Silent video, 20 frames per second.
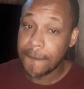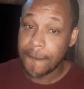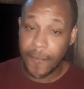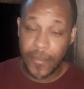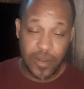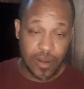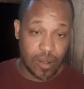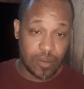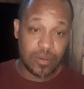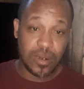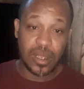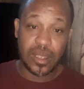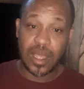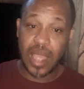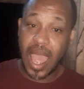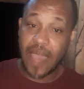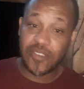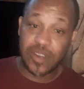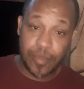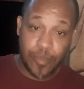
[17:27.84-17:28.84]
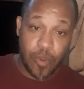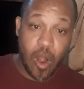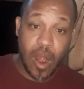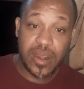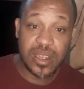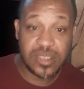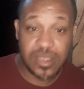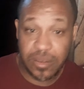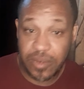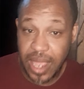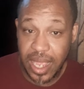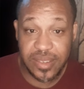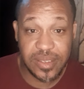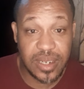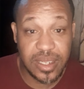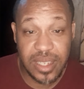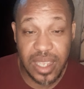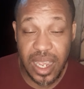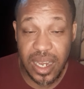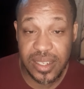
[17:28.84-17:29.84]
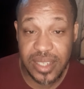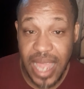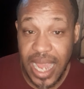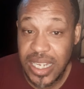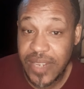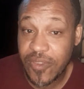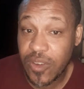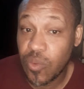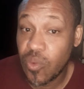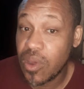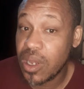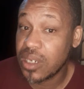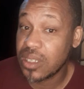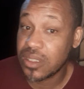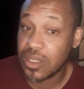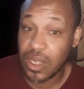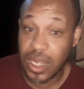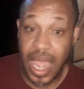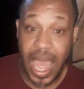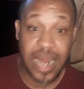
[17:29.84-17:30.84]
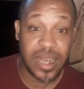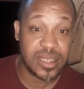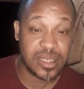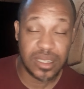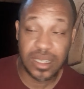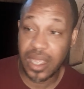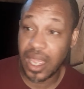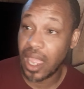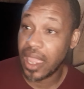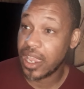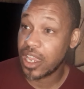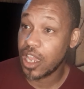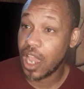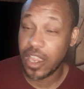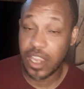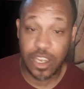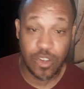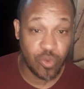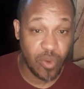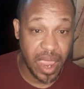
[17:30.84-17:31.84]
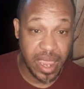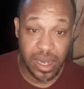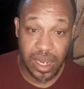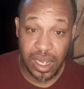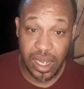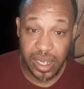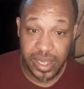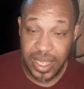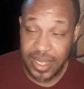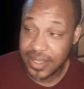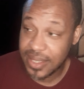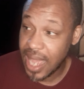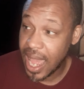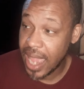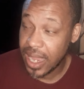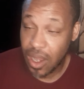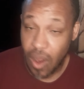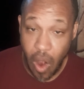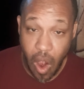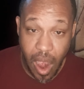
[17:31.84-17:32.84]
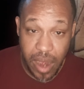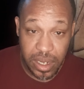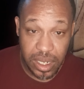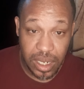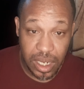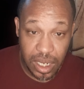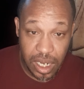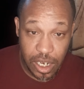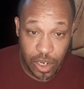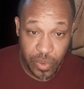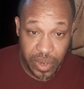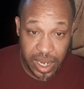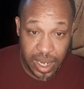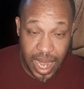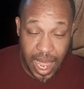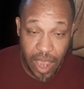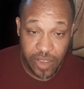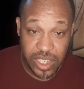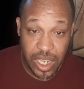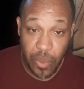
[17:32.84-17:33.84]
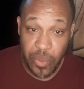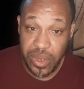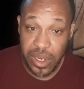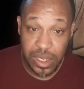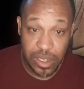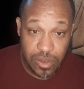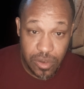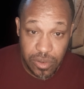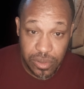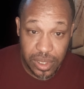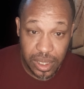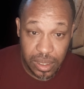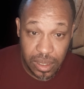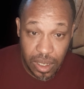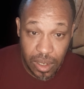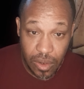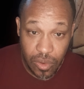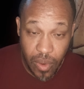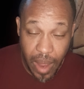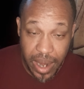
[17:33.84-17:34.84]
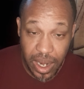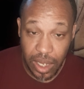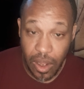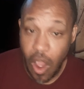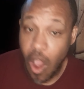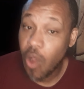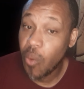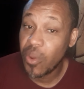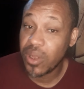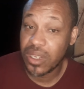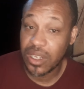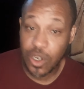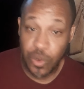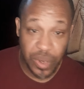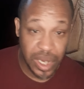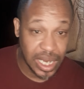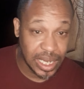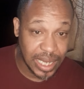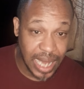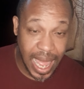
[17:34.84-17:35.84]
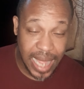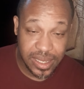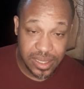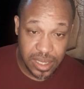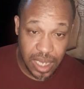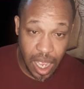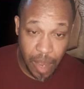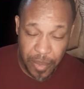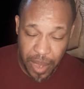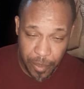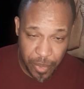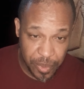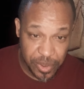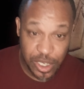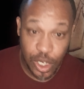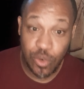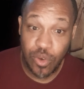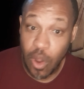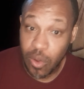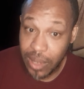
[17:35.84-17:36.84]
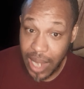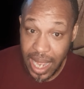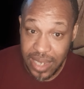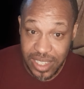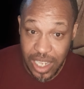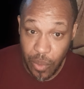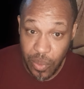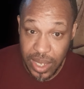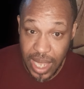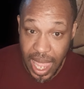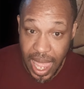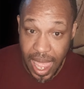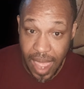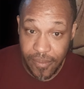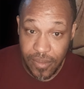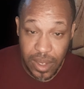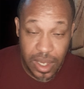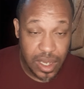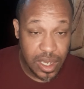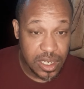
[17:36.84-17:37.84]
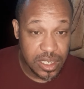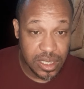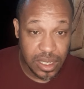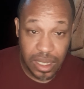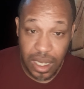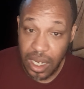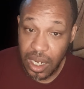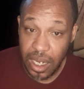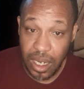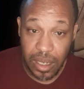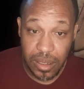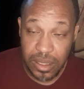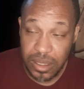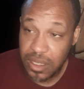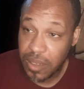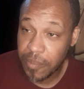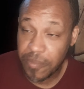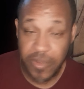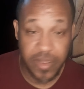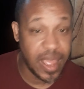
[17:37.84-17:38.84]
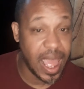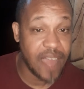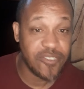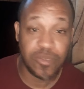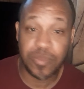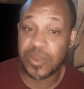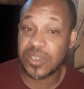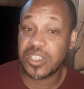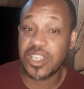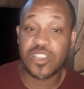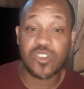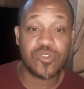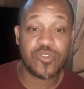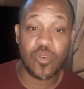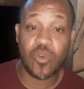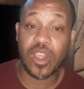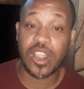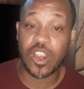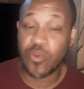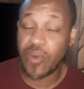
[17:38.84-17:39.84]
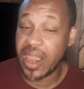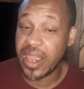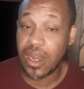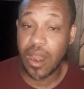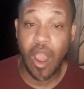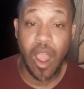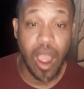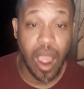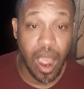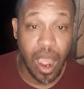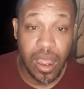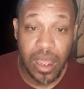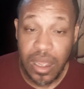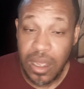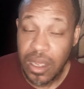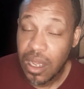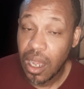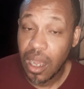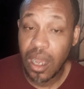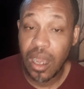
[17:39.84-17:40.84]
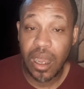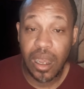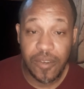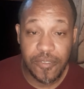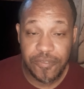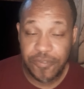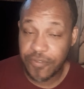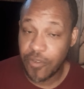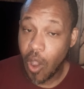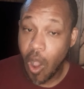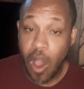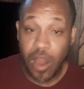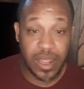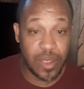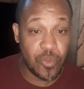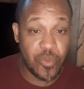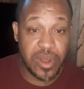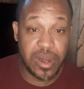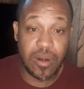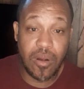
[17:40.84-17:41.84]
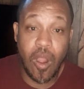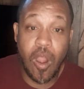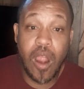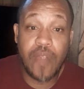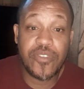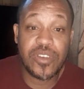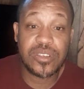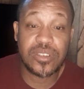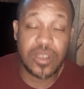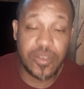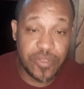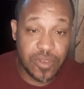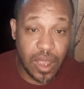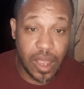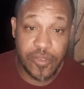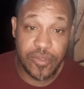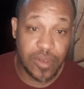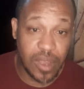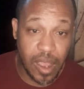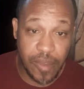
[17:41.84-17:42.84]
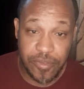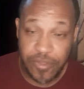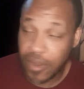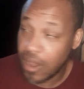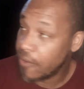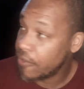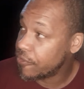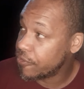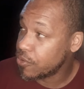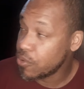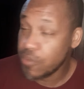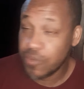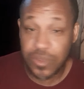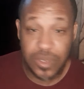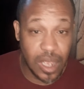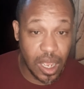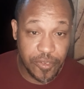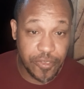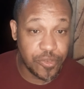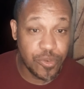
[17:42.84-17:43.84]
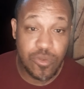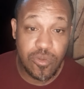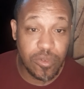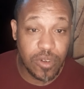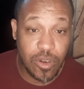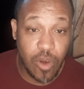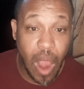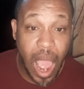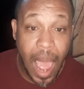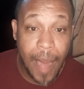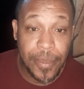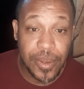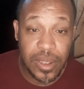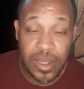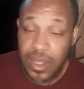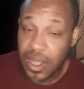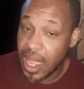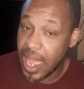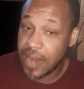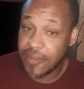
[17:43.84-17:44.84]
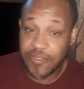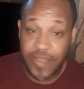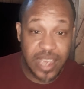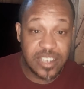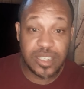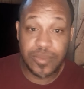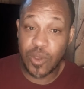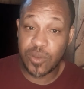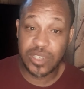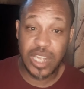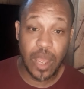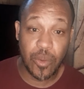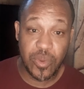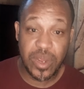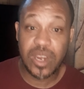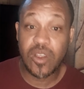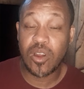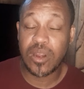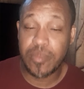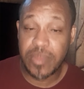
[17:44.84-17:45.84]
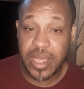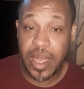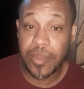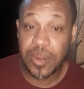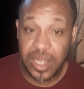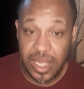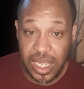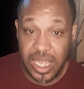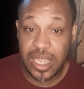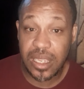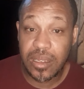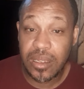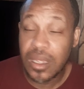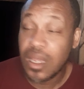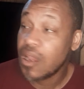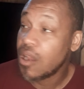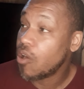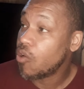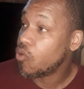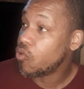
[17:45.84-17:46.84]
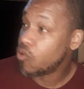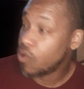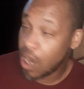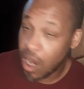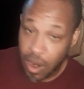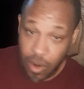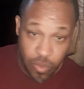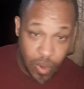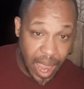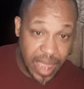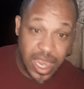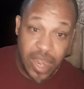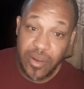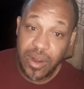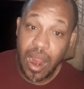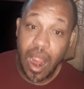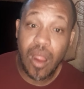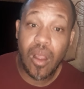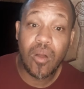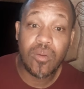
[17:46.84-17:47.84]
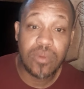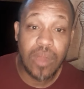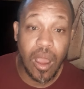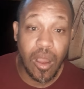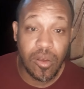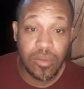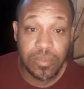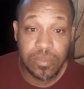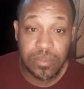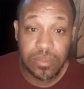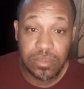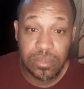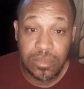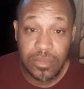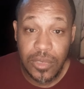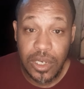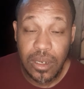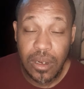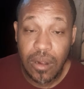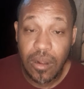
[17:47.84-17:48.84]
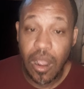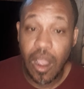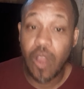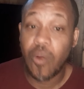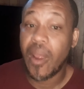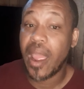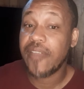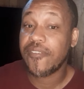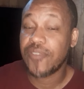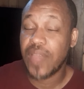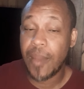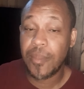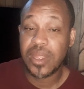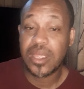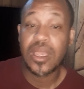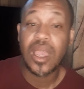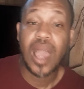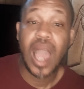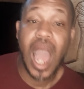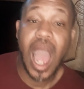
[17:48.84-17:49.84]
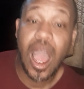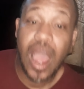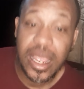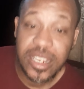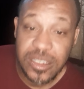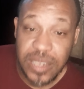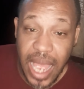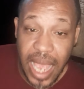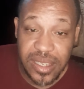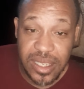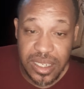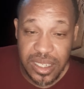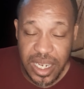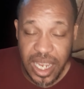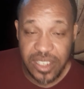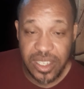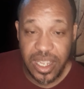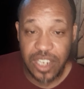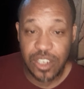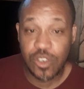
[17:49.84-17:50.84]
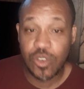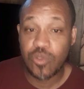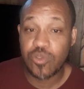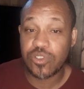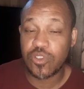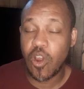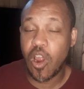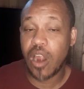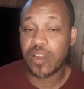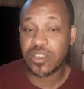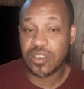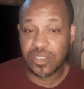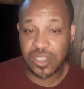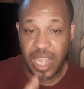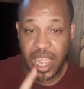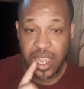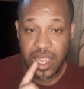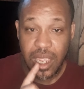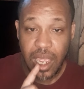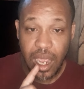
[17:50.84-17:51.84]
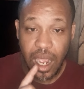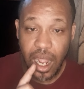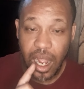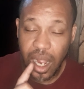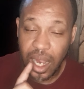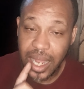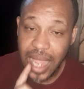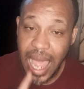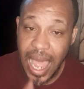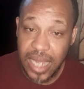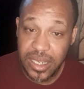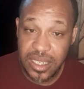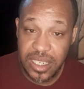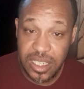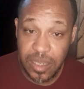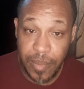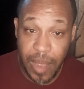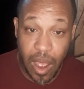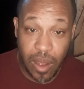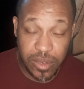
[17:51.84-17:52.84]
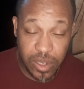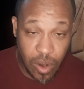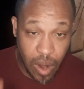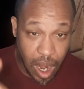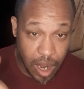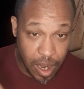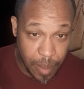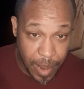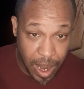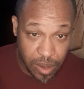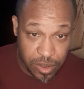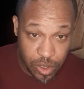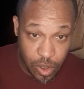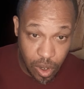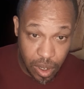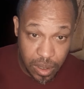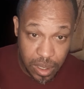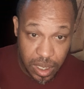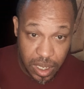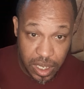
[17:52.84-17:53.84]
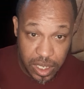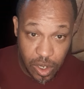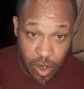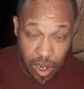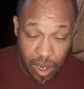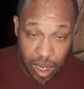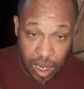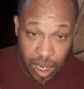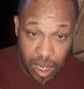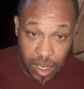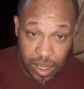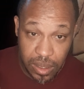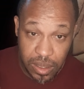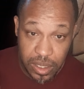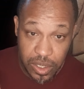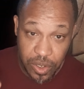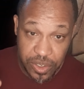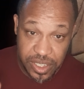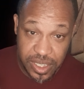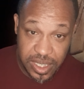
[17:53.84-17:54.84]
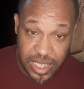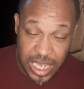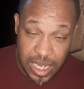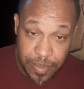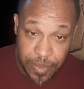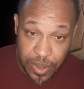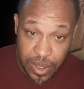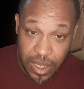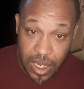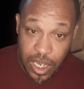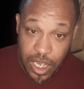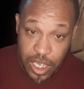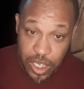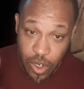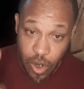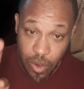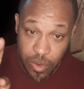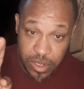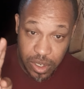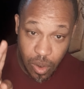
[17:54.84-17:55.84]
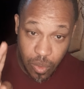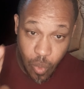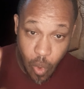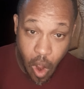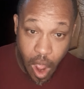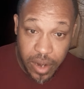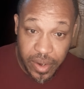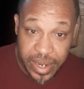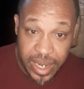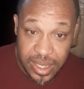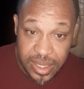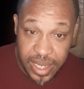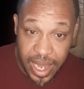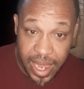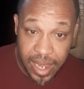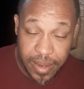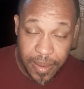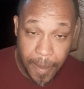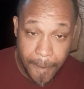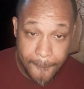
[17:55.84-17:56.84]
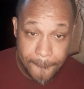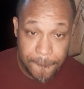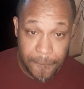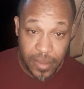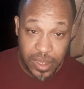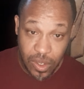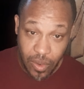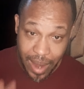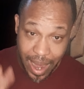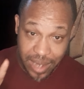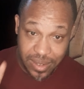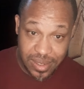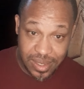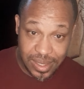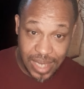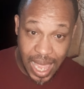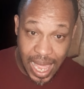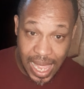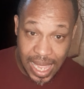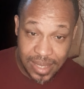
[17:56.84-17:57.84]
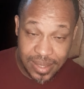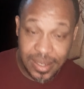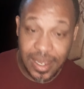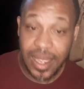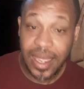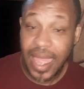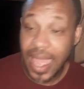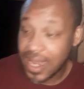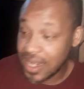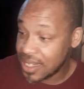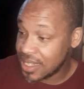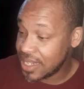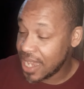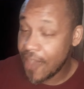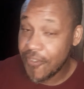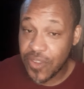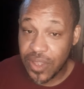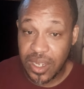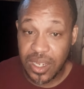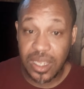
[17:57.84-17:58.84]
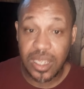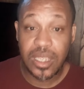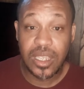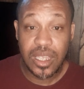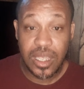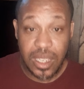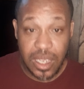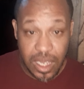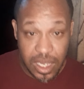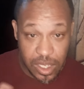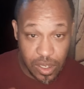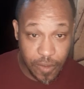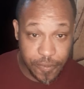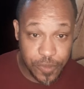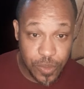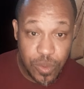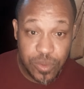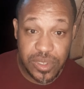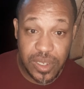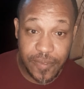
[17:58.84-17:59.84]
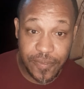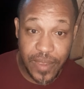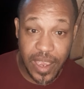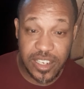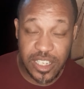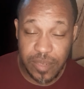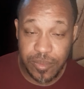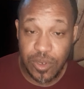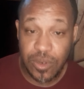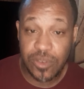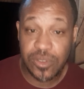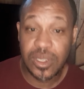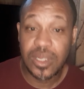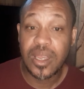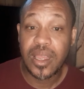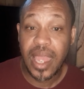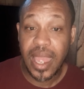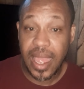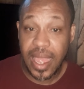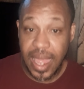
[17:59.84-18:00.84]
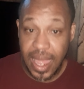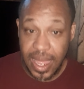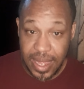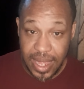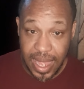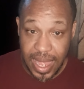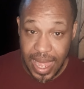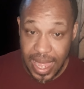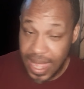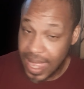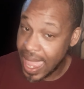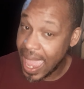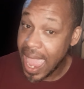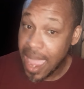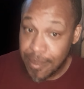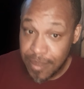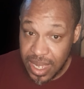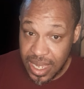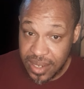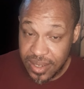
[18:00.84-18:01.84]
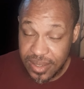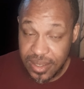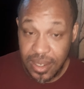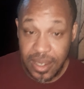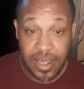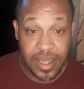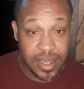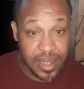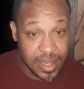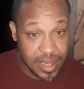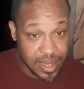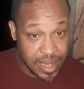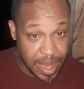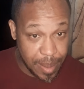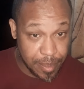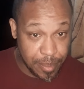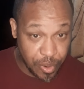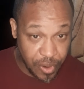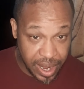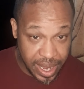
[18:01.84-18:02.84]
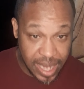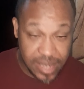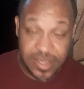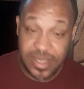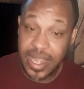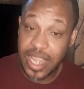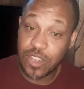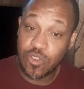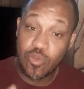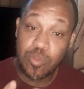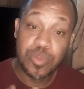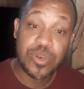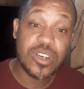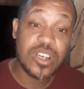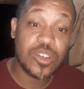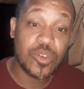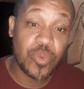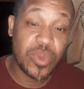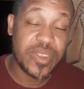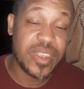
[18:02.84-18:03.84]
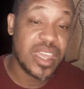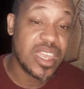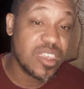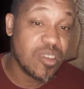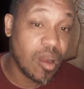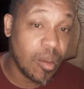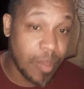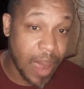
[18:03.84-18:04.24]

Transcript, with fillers: You know, having a partner is an excellent thing. The scientific one has got us a, a, a great uh, inside garden uh, greenhouse that we're using, right, along with the green lights, I mean, with the grow lights that we have to uh, to have a potential for a great uh, uh, fall and winter harvest of, of, of, of fruit, a fruit crop and vegetables that we're going to be able to eat uh, right here in our own home. All right, family. I, I suggest that you start to stay uh, conscious about your about your your uh, your sleep, your your water intake, your exercise, and definitely your fruits and vegetables, and meats and breads that you put within your